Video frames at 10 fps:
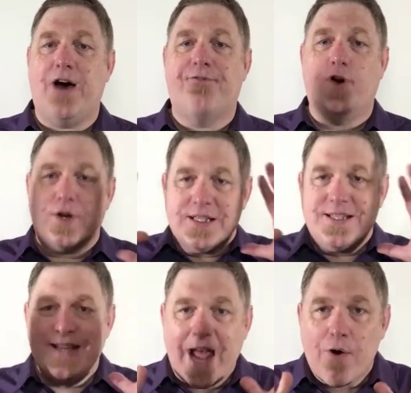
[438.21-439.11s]
our
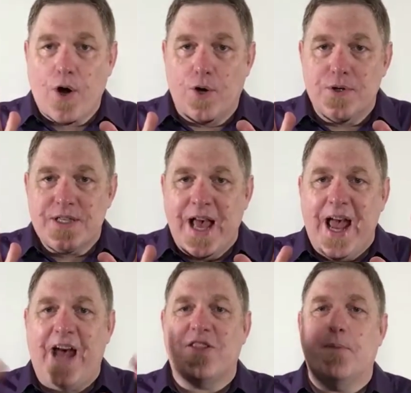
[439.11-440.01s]
focus narrows
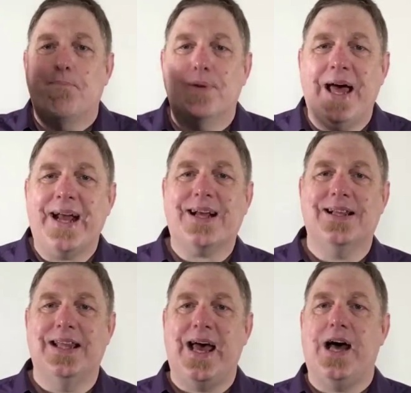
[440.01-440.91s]
and the black
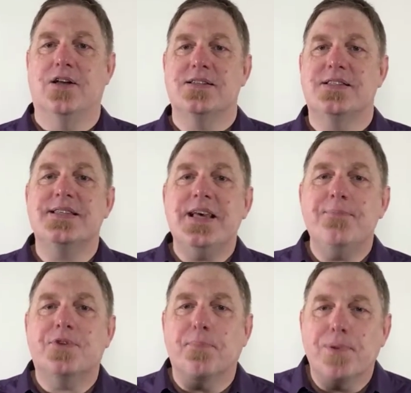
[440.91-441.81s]
clouds
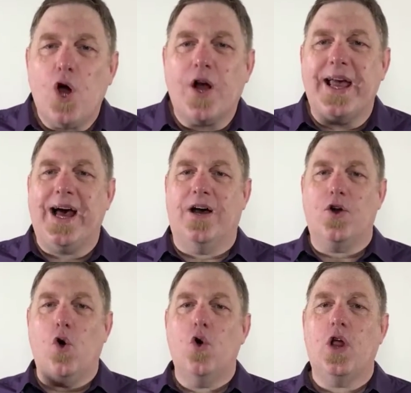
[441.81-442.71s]
seem to block
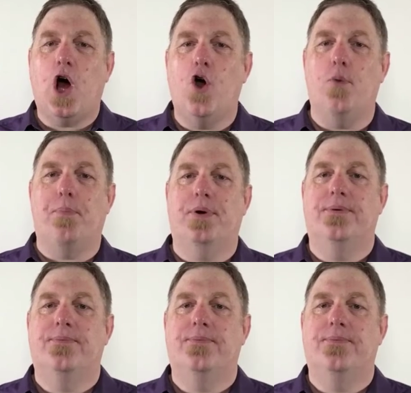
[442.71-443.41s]
out all hope.